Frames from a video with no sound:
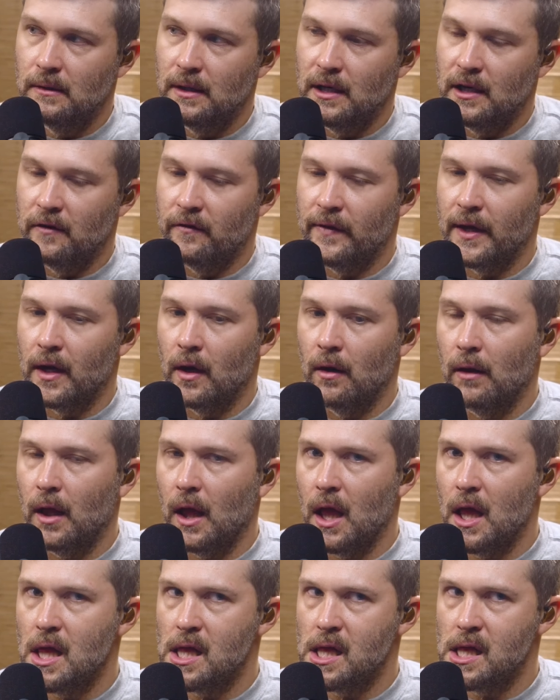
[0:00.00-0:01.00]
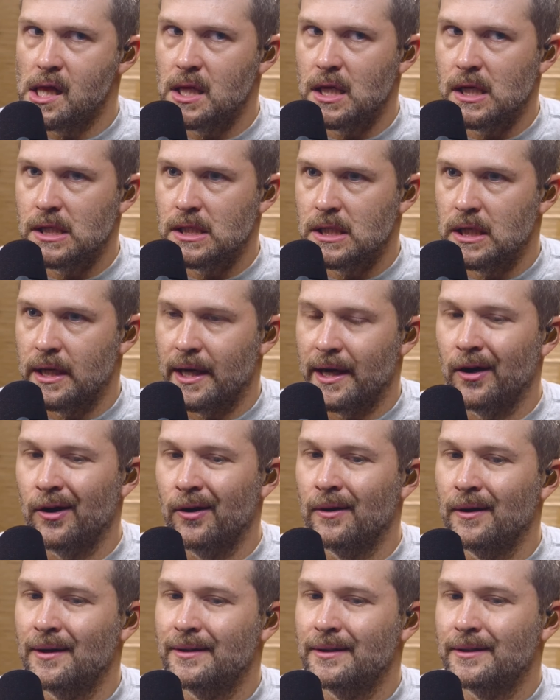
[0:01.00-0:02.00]
And if they go, oh, I
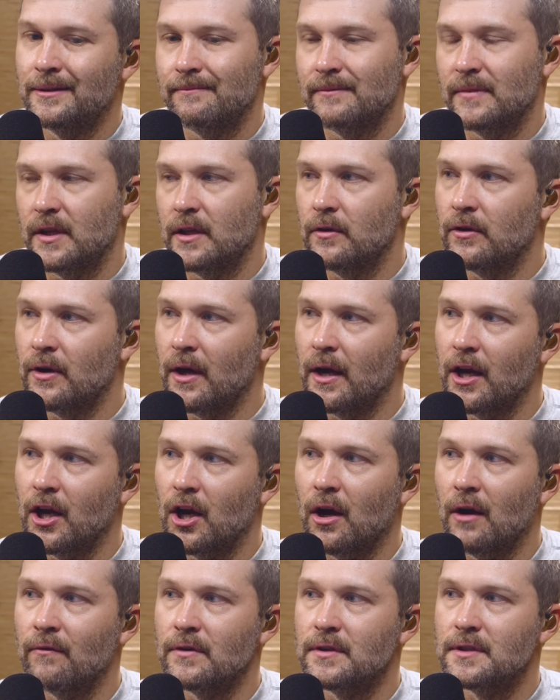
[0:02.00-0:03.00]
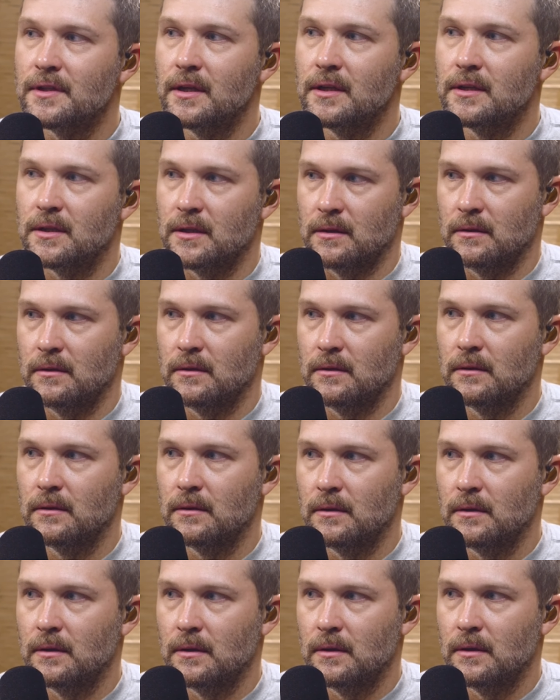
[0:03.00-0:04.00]
go, then they're not in conversation.
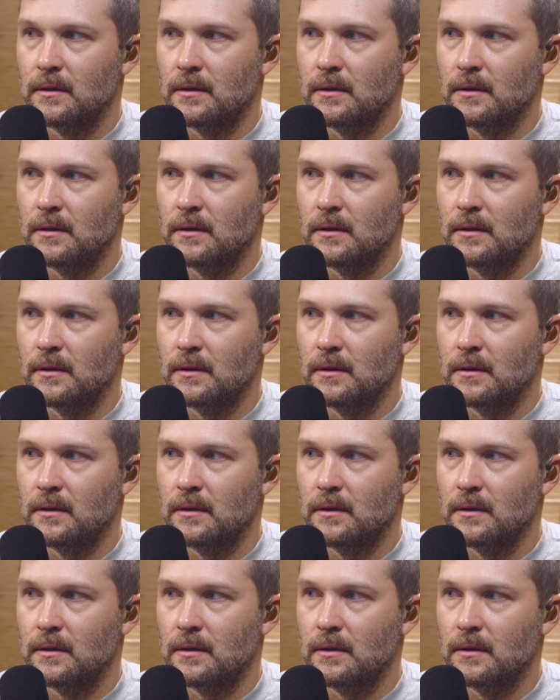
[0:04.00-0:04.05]
Yes.